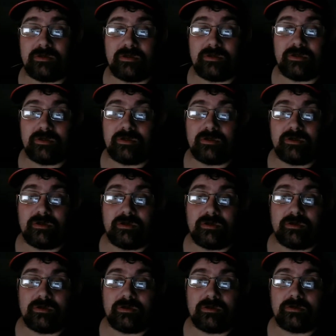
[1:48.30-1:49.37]

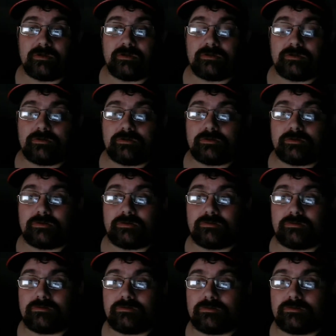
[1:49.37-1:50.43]

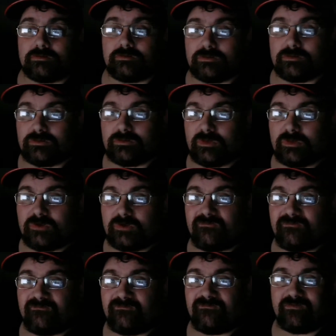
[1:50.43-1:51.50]
(silence)